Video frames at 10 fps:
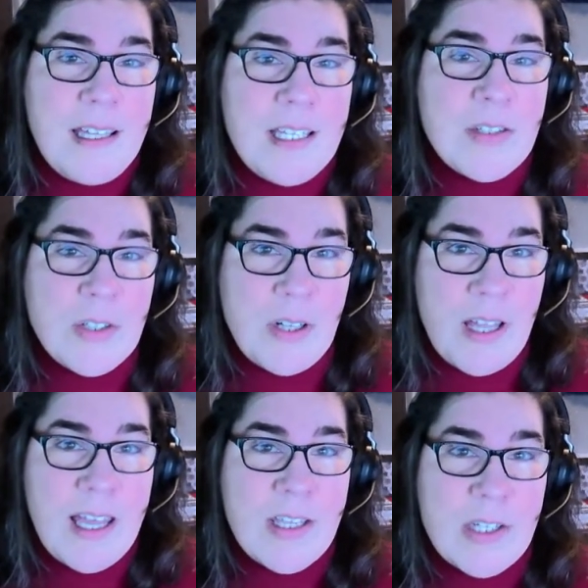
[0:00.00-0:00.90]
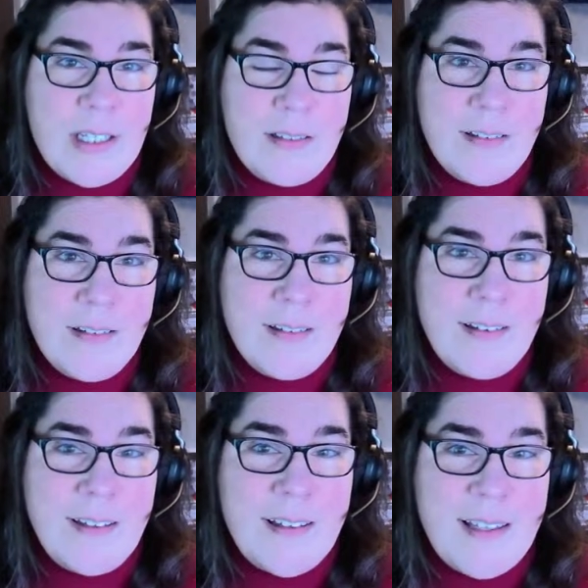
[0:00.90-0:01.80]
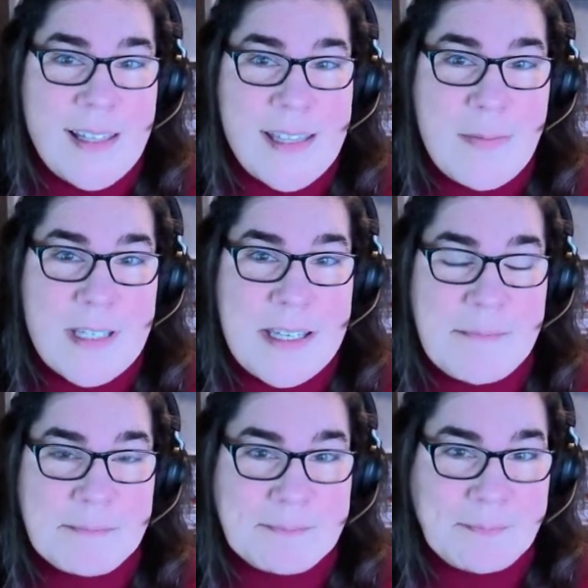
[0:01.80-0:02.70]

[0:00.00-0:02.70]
internal hygiene at the same time.